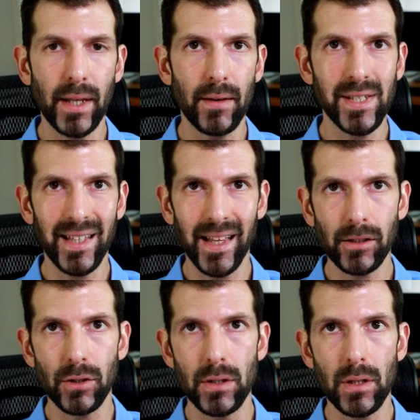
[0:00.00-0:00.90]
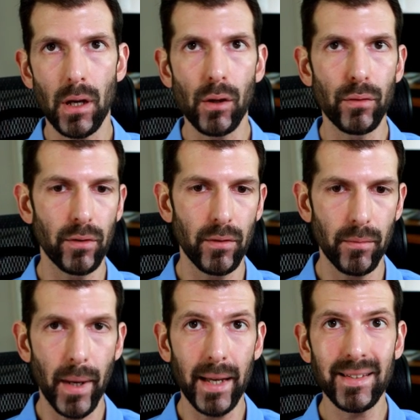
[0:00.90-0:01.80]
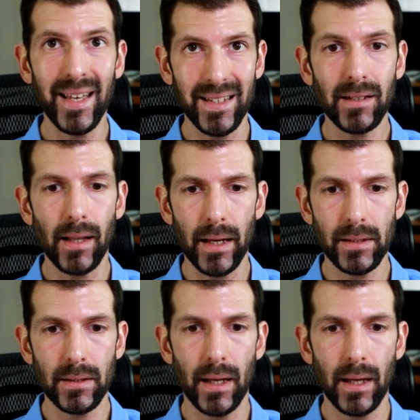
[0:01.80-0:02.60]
to have selectors all over my test class.